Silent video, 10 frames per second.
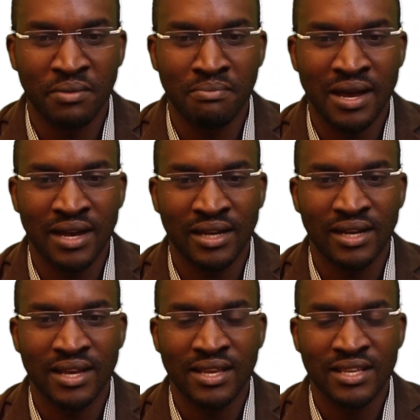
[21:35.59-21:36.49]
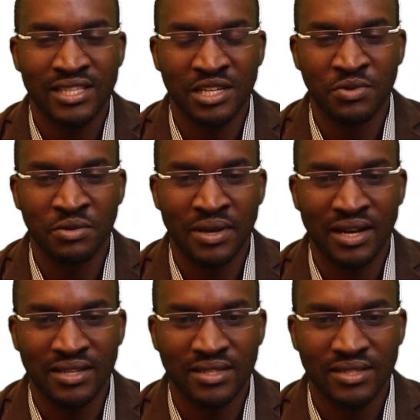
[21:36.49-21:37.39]
bank statement
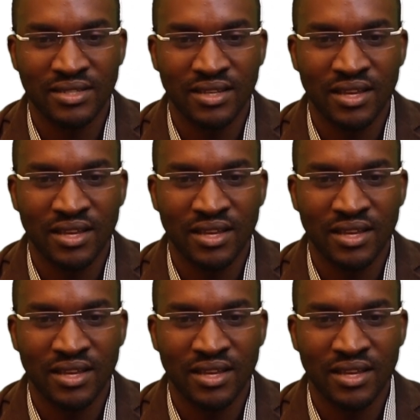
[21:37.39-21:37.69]
balance.